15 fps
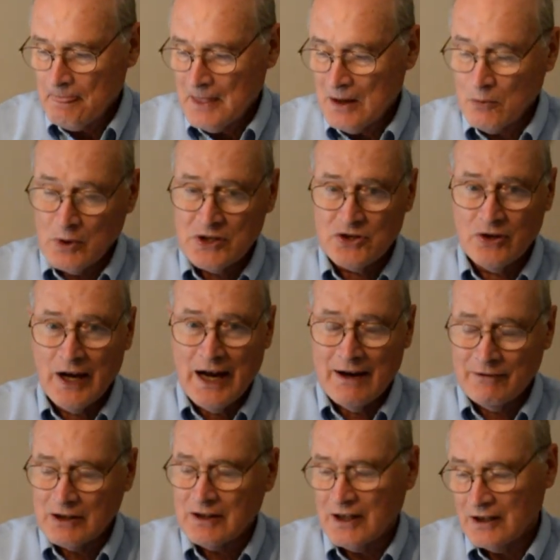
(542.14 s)
and once you have
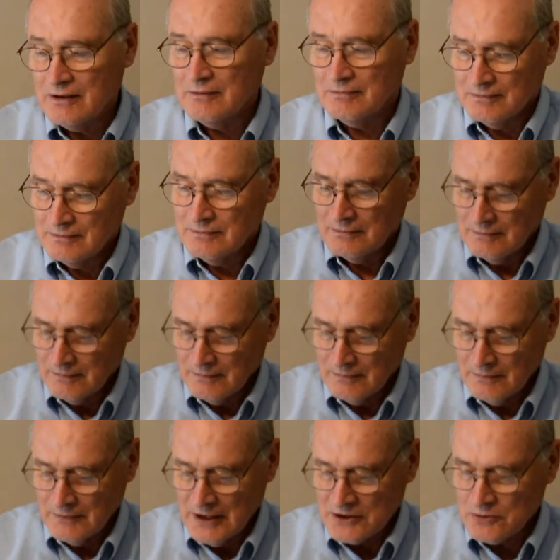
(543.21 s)
it, then
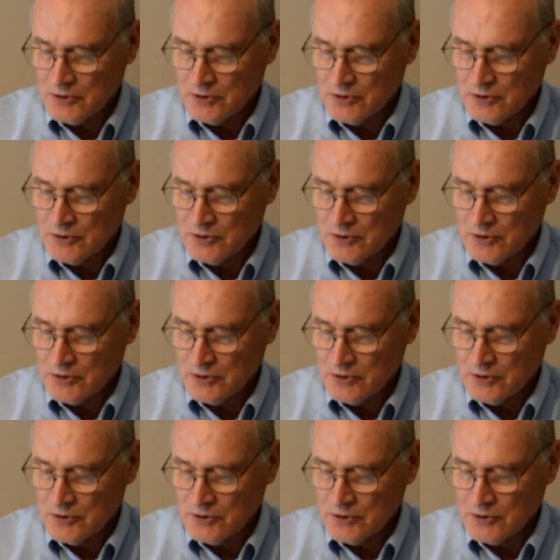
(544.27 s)
that's